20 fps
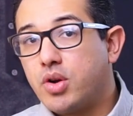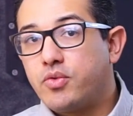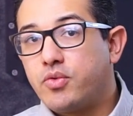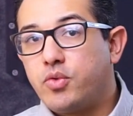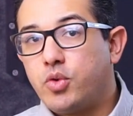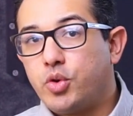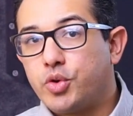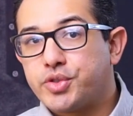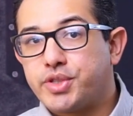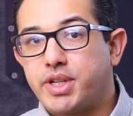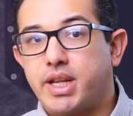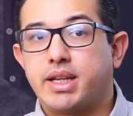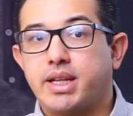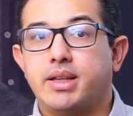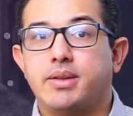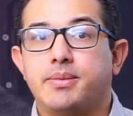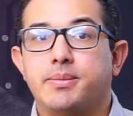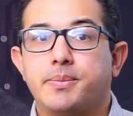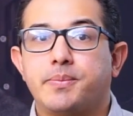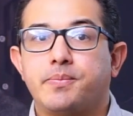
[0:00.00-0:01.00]
1 full
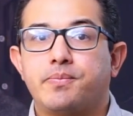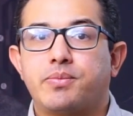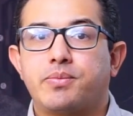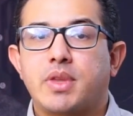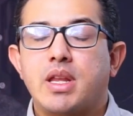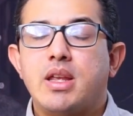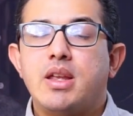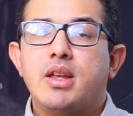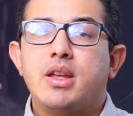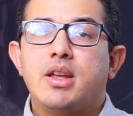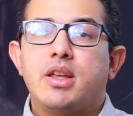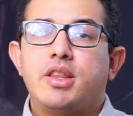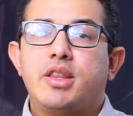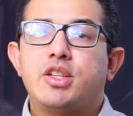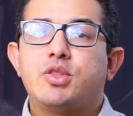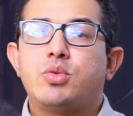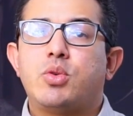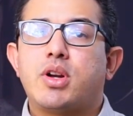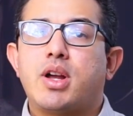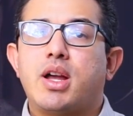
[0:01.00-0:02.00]
second.
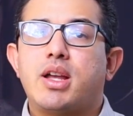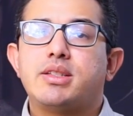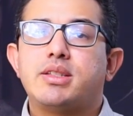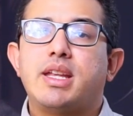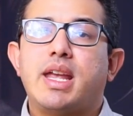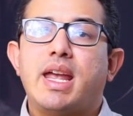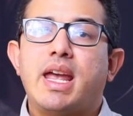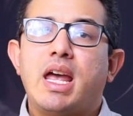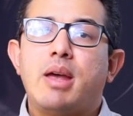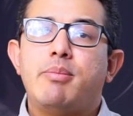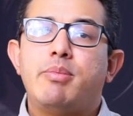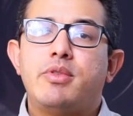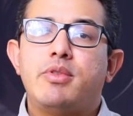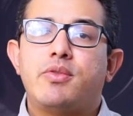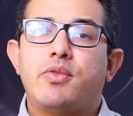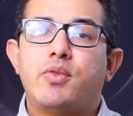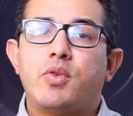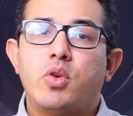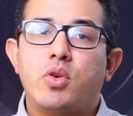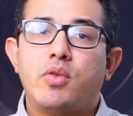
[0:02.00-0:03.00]
This will cause the ebb
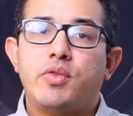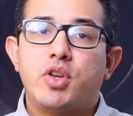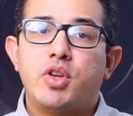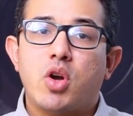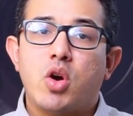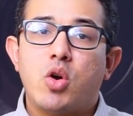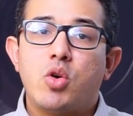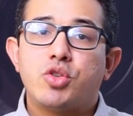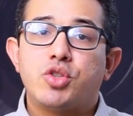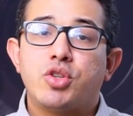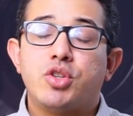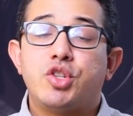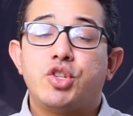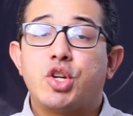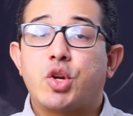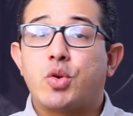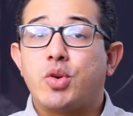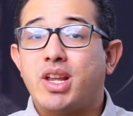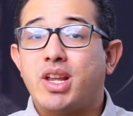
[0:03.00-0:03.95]
and flow of the ocean